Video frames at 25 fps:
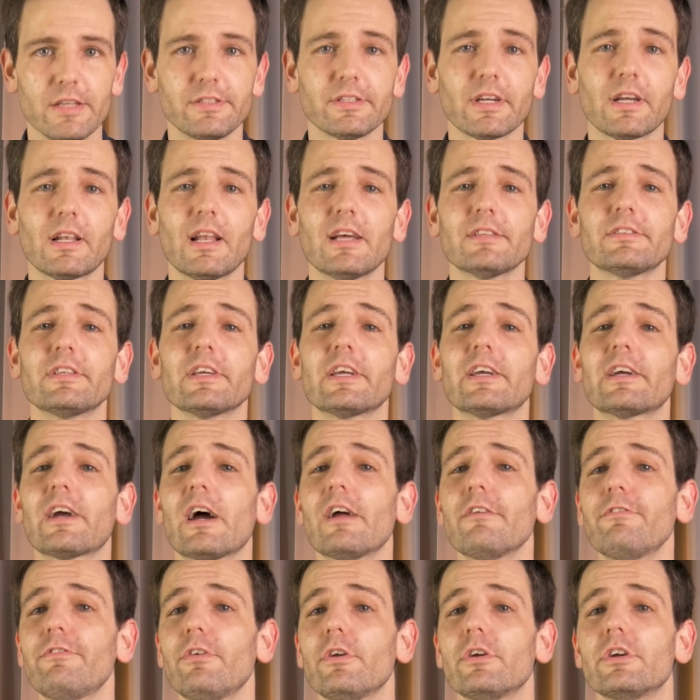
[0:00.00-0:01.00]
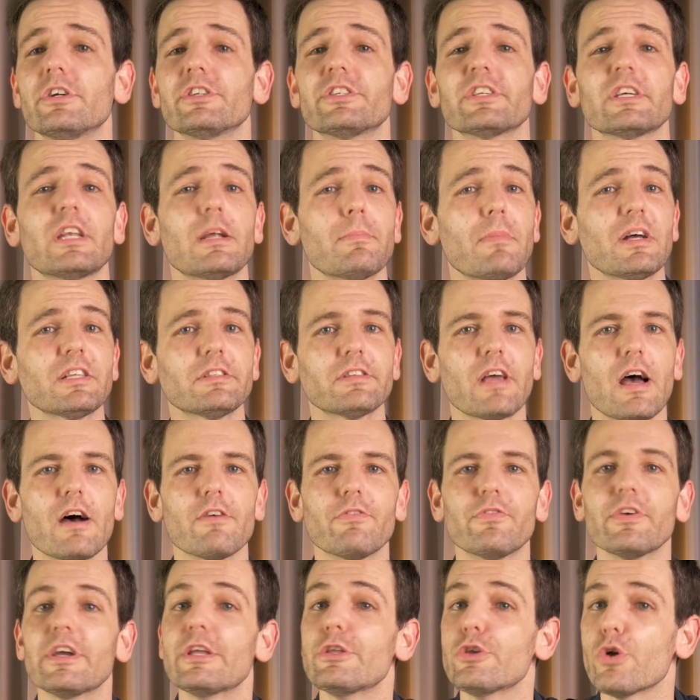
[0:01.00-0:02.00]
a classic card flourish and a
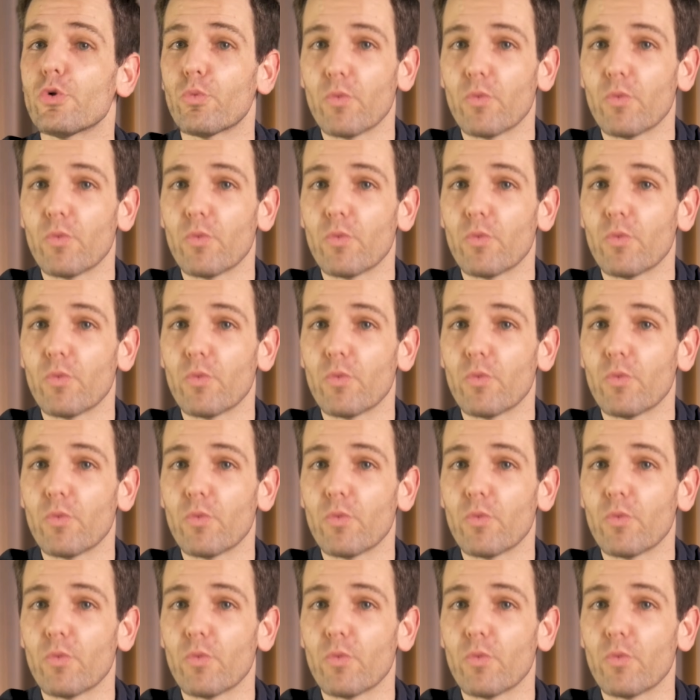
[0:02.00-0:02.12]
must-have in your